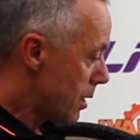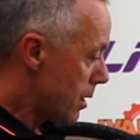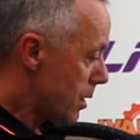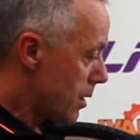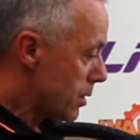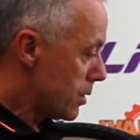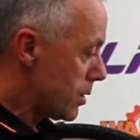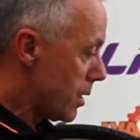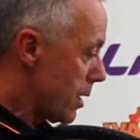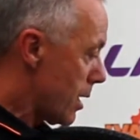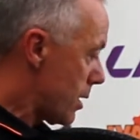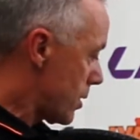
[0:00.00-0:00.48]

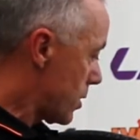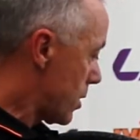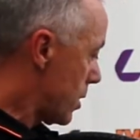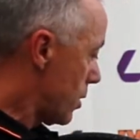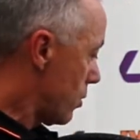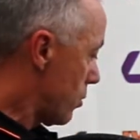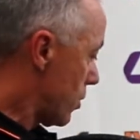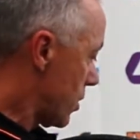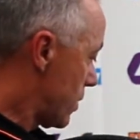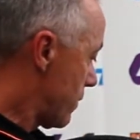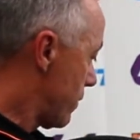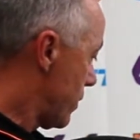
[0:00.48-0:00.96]
So that's a
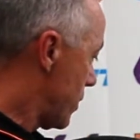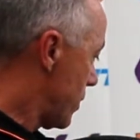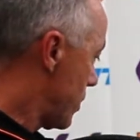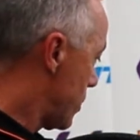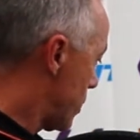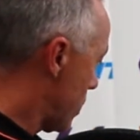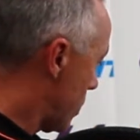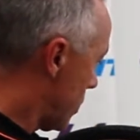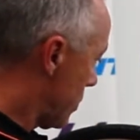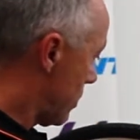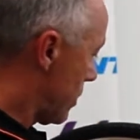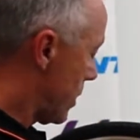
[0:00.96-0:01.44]
nice
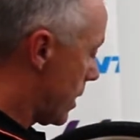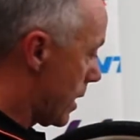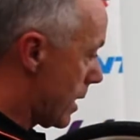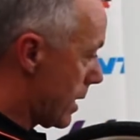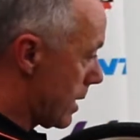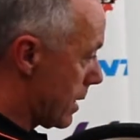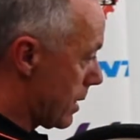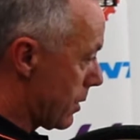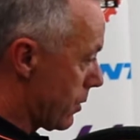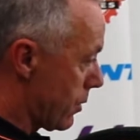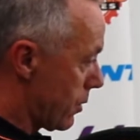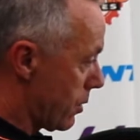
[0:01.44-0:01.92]
feature.
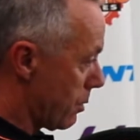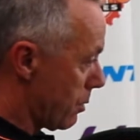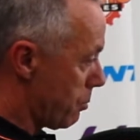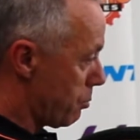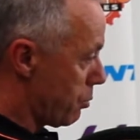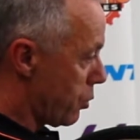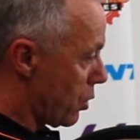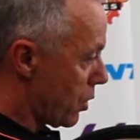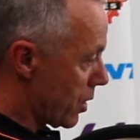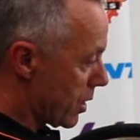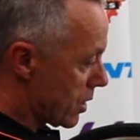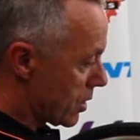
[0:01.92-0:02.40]
The
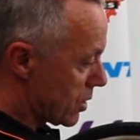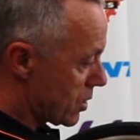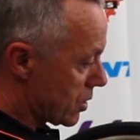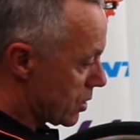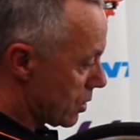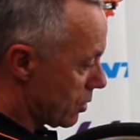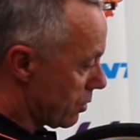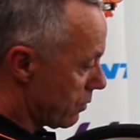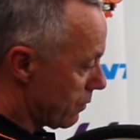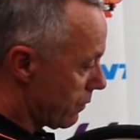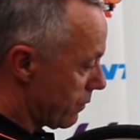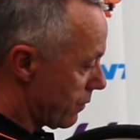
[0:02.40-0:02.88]
bike
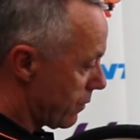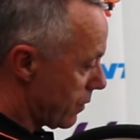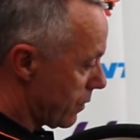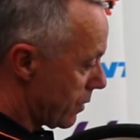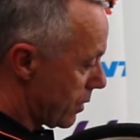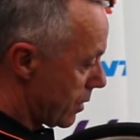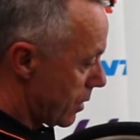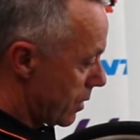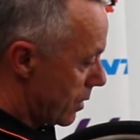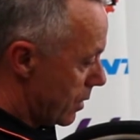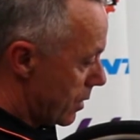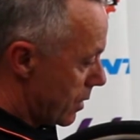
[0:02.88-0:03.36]
itself
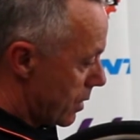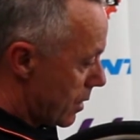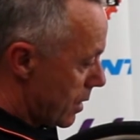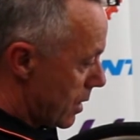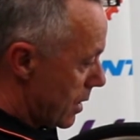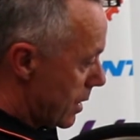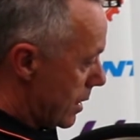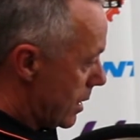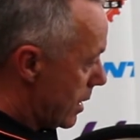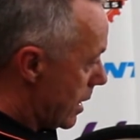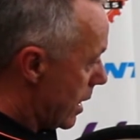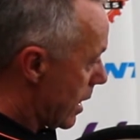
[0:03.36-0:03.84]

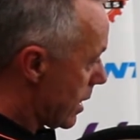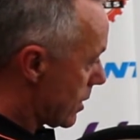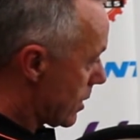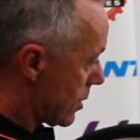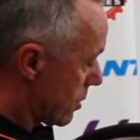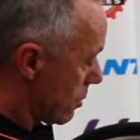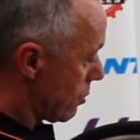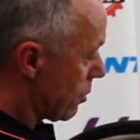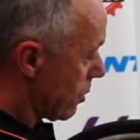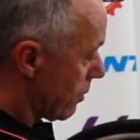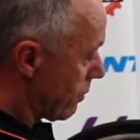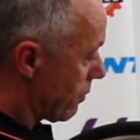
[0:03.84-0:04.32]

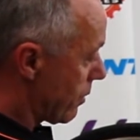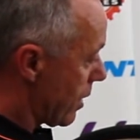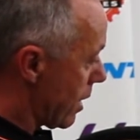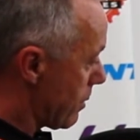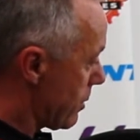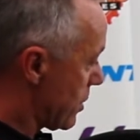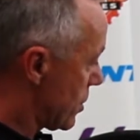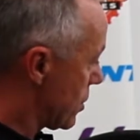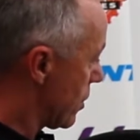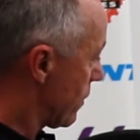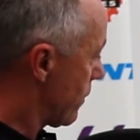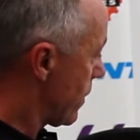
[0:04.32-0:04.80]
or the frame
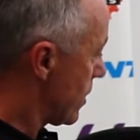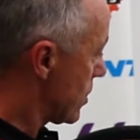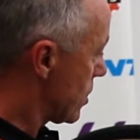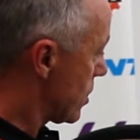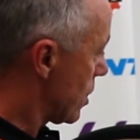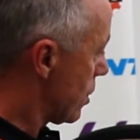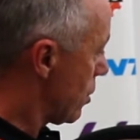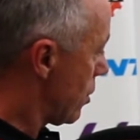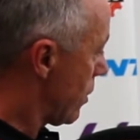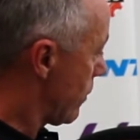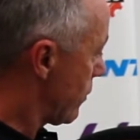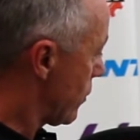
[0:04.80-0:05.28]
itself has a
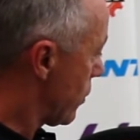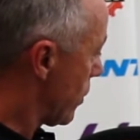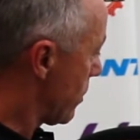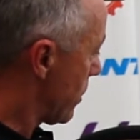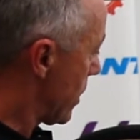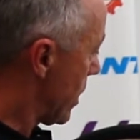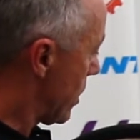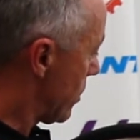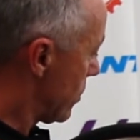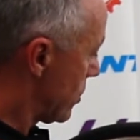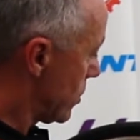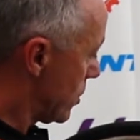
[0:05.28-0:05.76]
lifetime
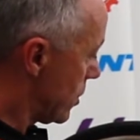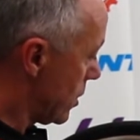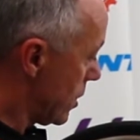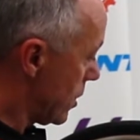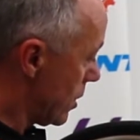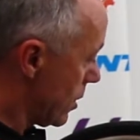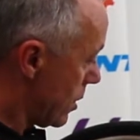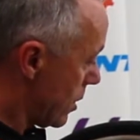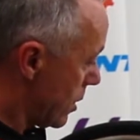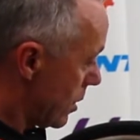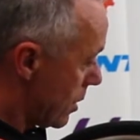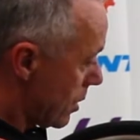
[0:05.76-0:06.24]

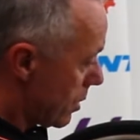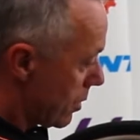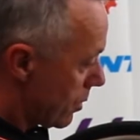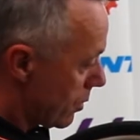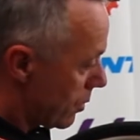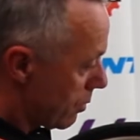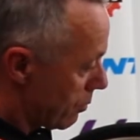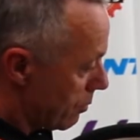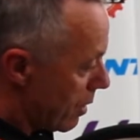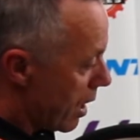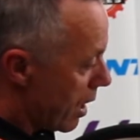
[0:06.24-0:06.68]
guarantee. The